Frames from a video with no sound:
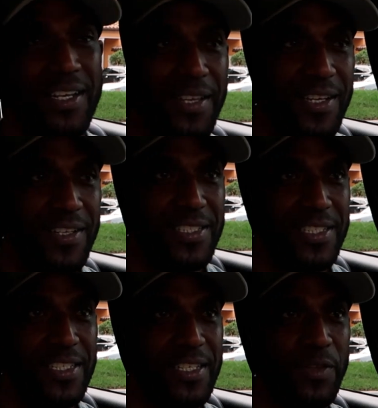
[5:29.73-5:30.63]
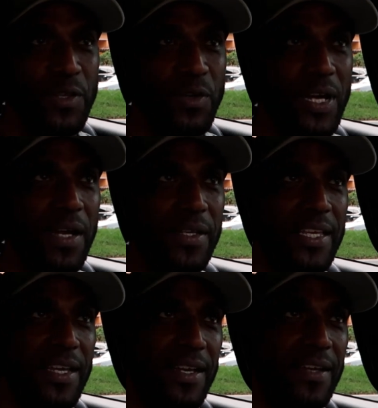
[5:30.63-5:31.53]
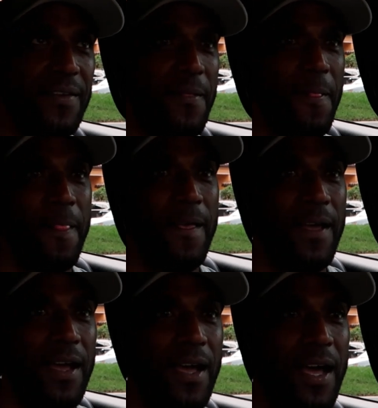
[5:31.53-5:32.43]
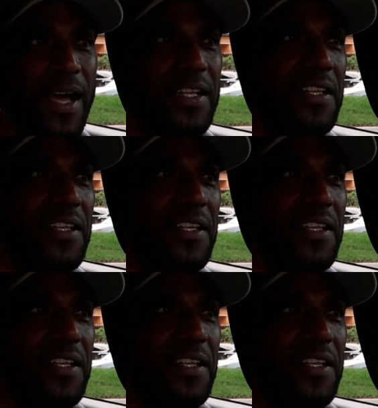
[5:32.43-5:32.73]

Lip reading: Because even though I had